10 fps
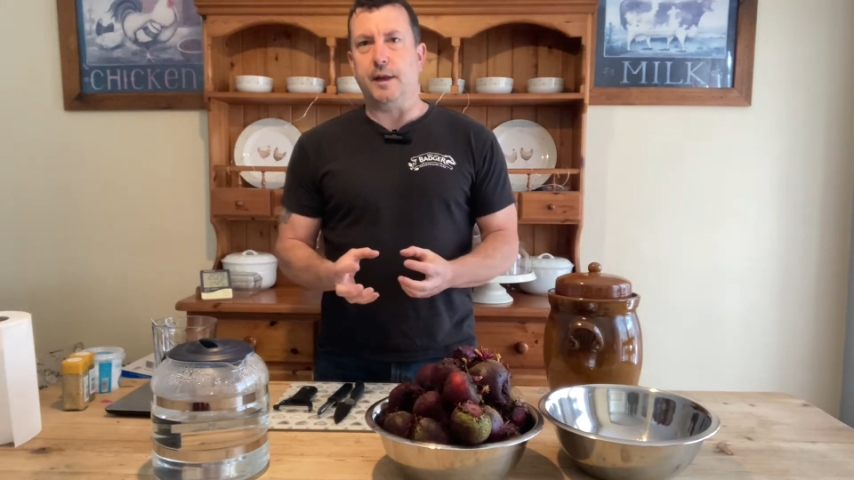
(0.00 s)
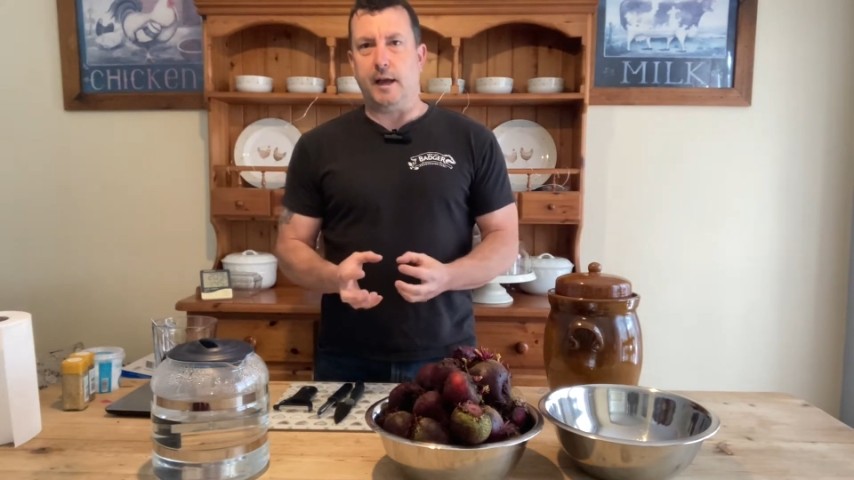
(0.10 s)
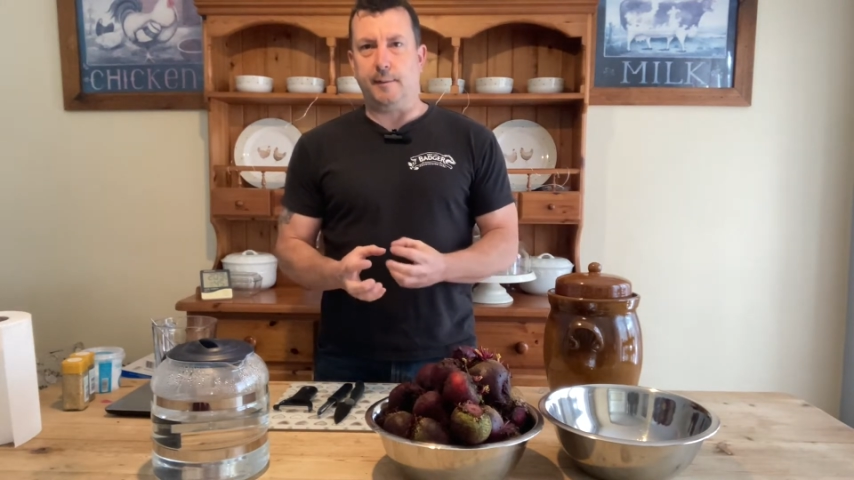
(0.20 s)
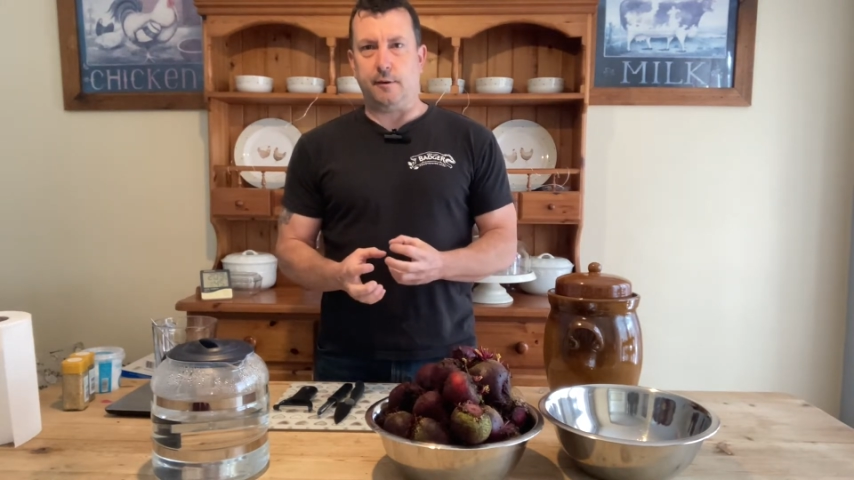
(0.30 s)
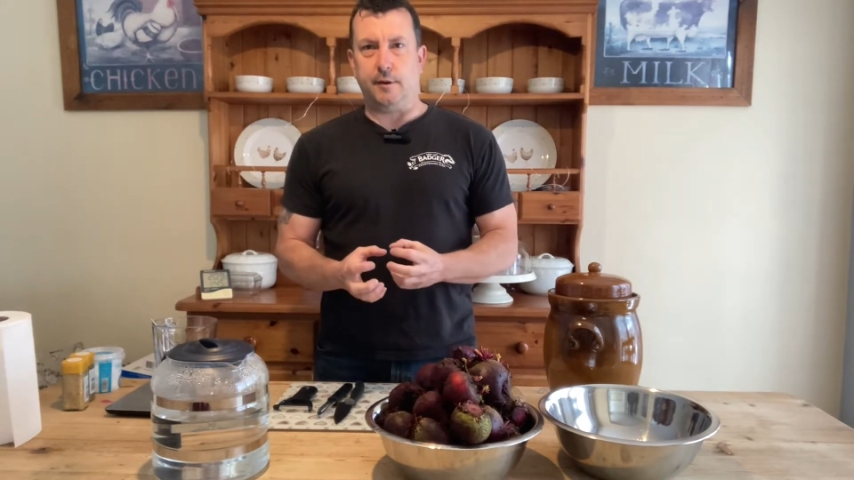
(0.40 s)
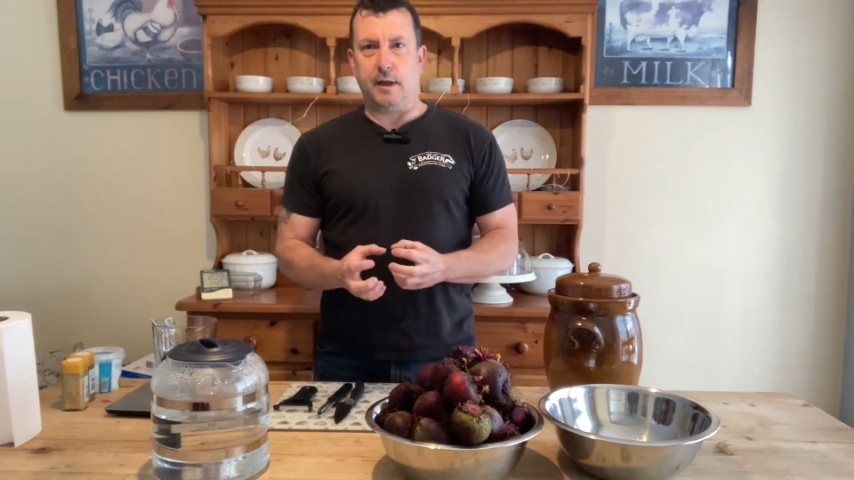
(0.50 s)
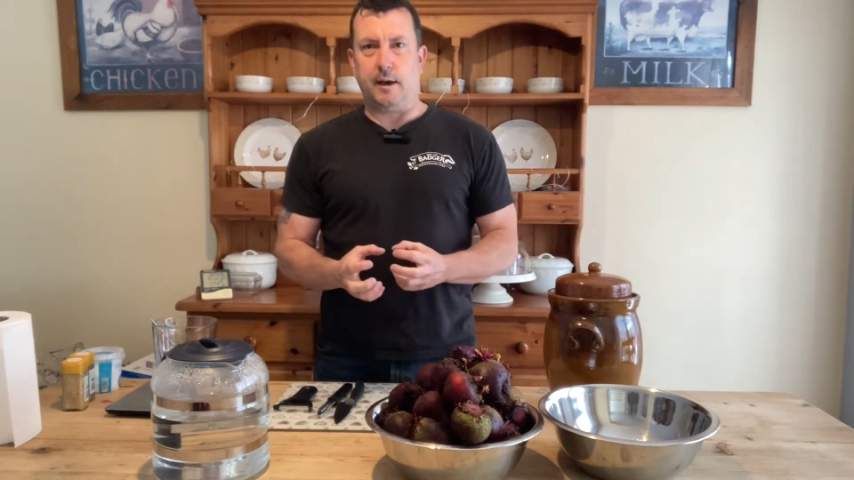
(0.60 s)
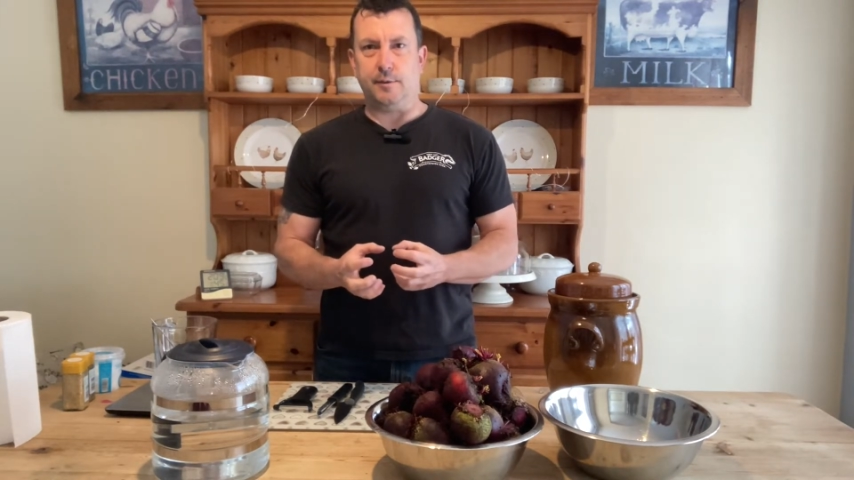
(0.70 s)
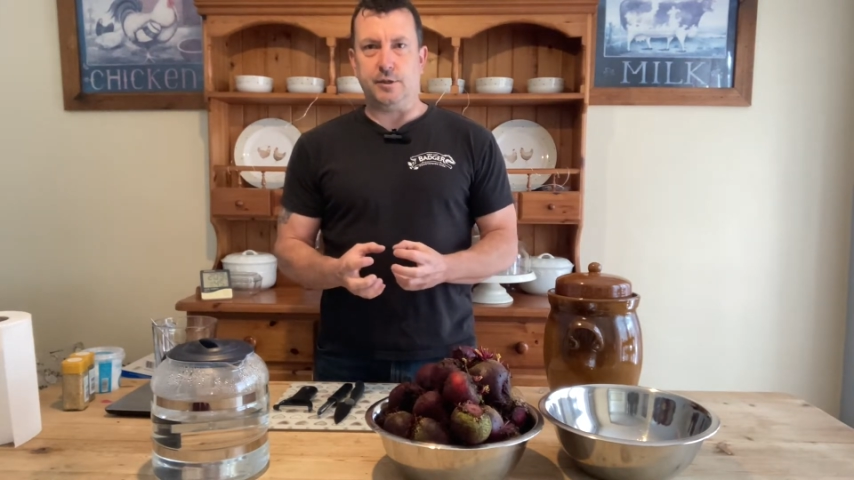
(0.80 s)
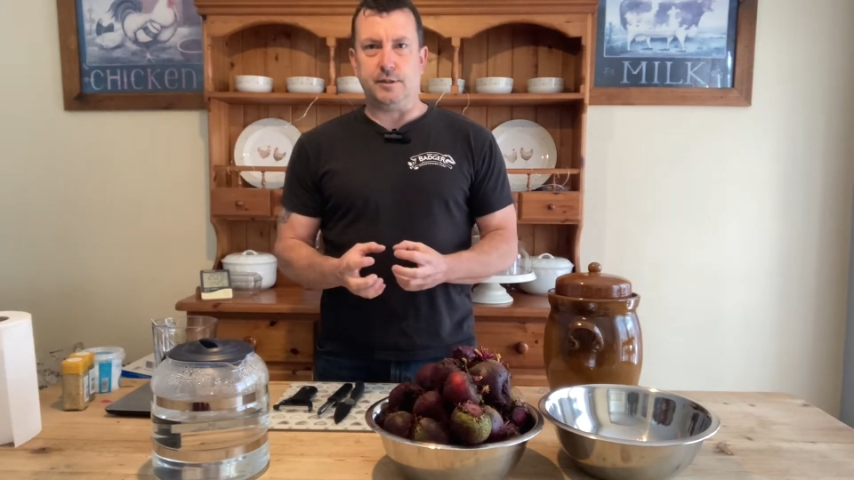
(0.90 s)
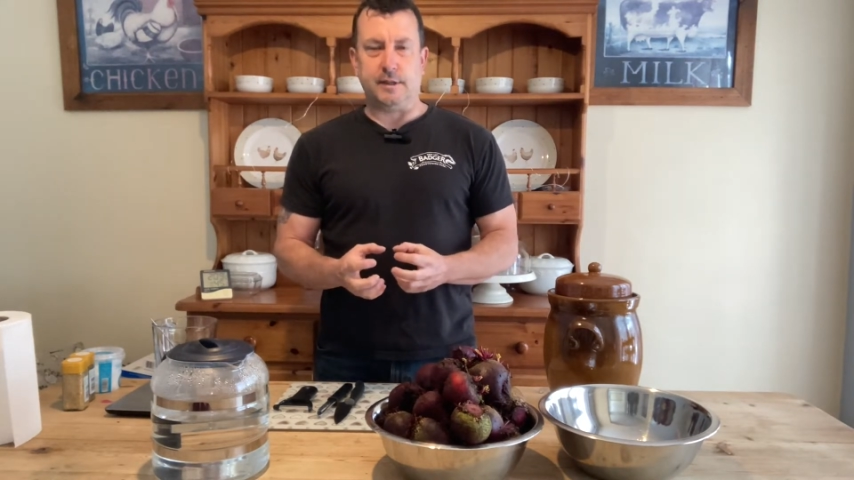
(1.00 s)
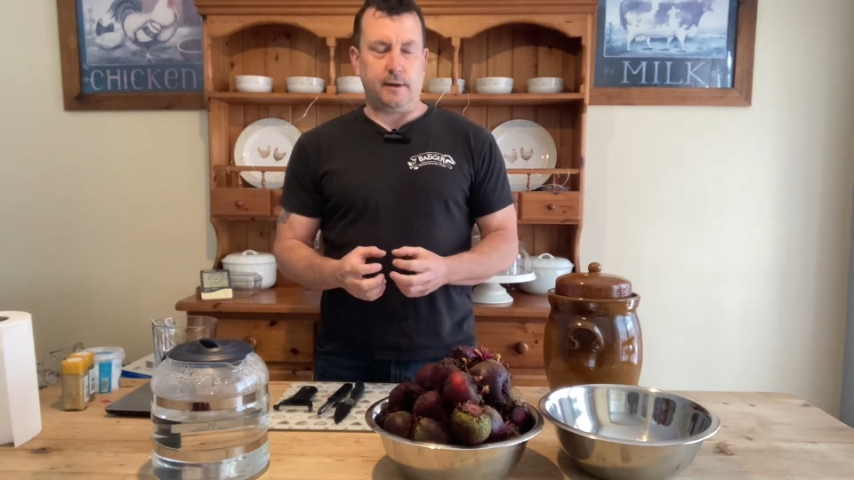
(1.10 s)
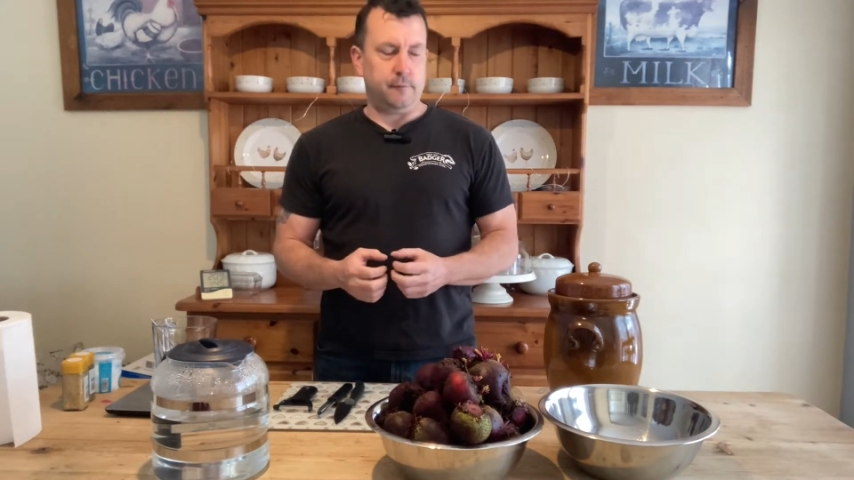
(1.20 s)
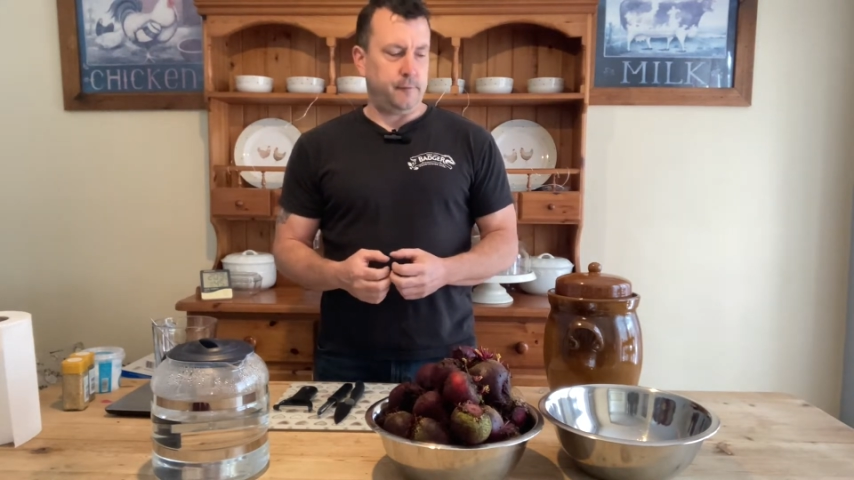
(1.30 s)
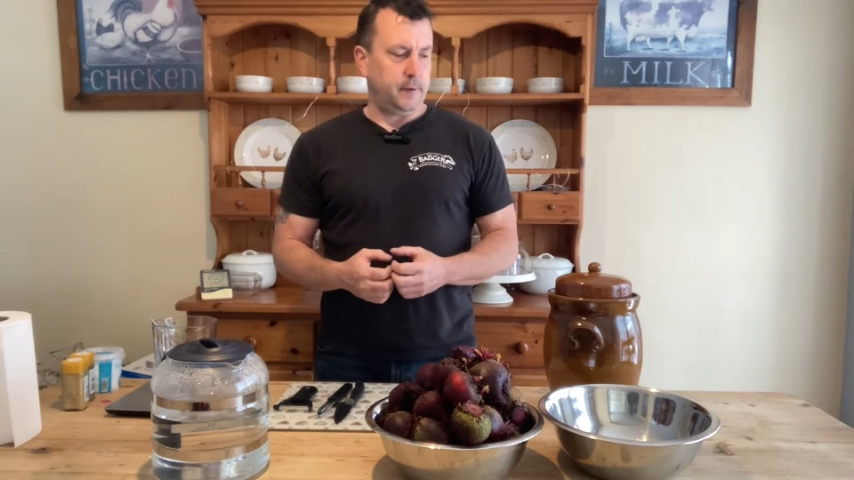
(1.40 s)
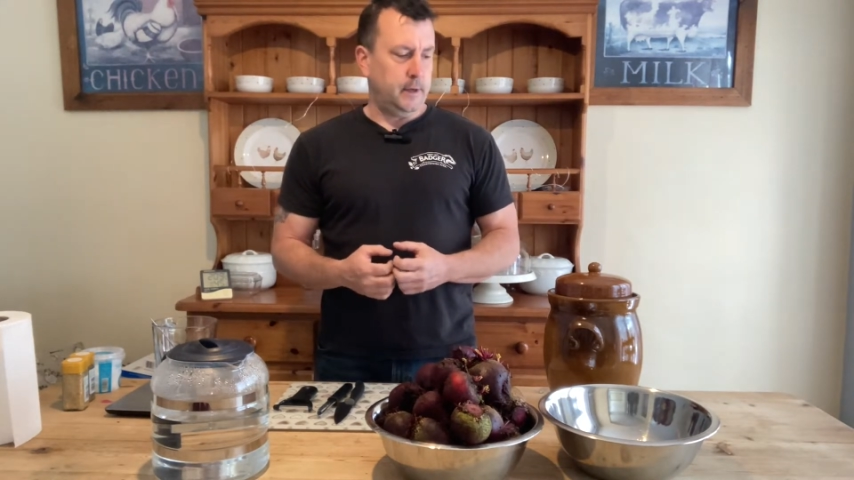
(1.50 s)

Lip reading: came out of the cabbage itself.